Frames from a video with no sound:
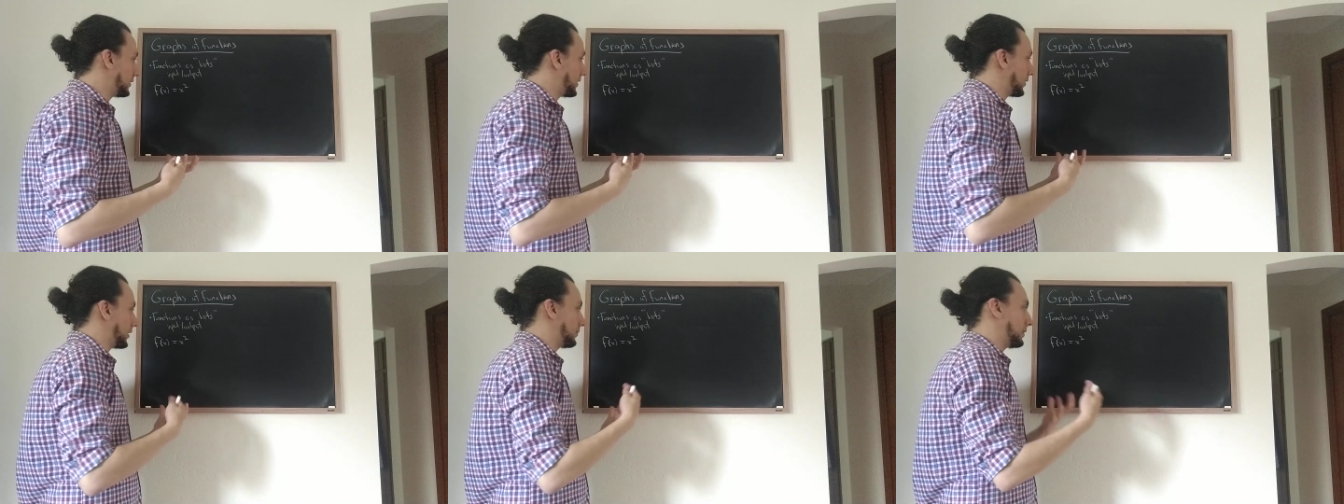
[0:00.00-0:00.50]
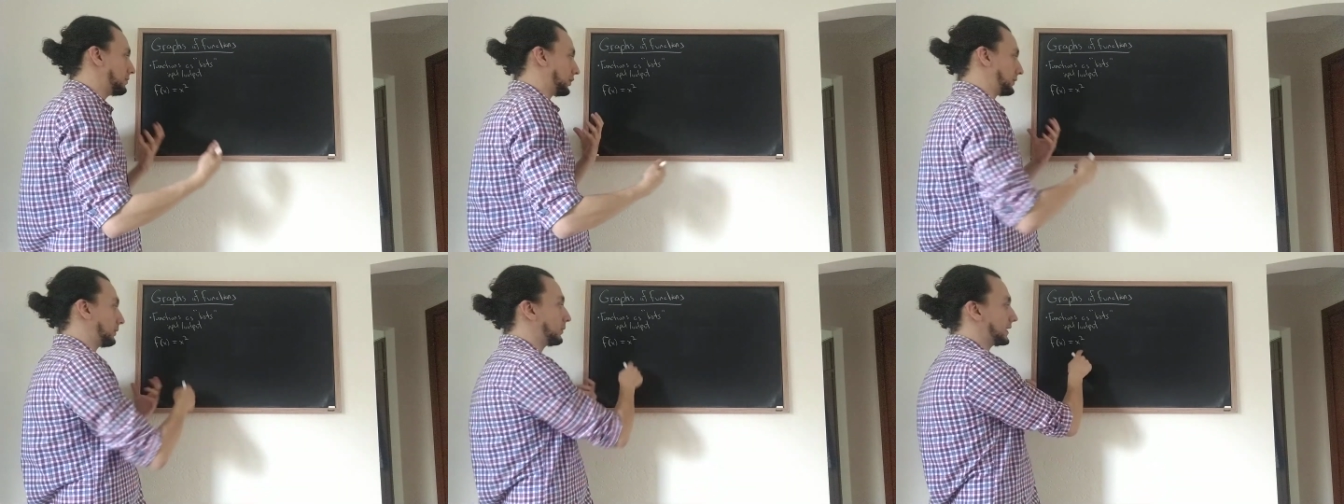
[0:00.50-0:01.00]
there can be
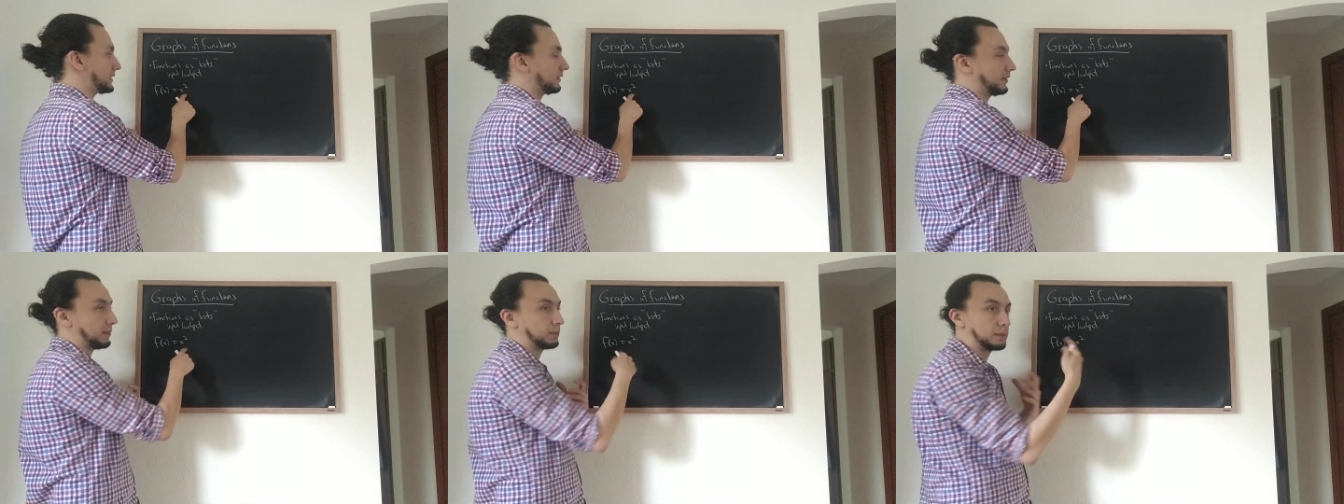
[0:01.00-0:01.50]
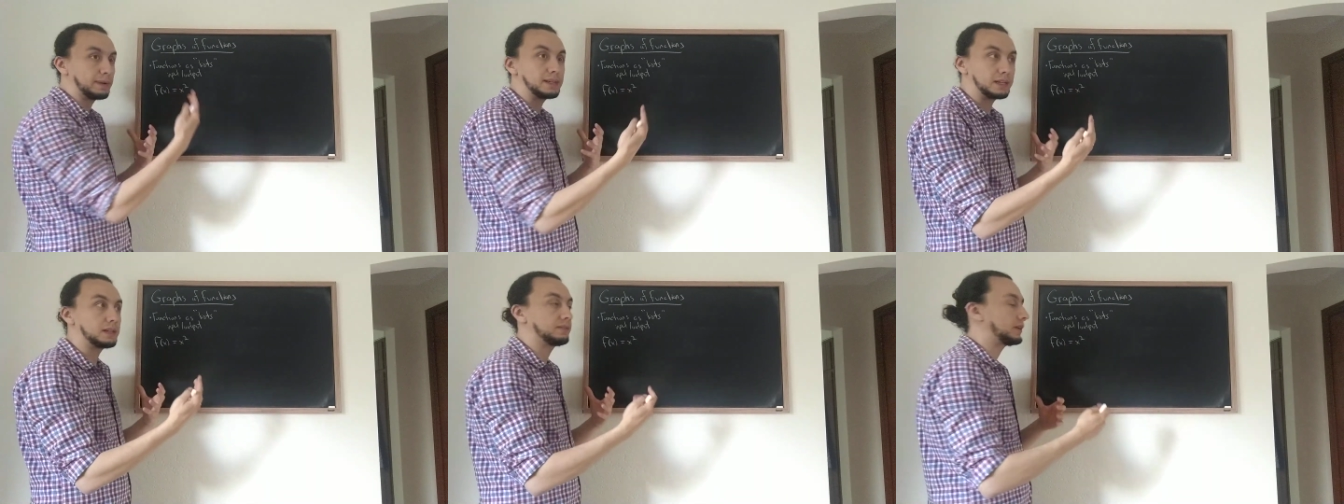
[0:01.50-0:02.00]
multiple ways of implementing a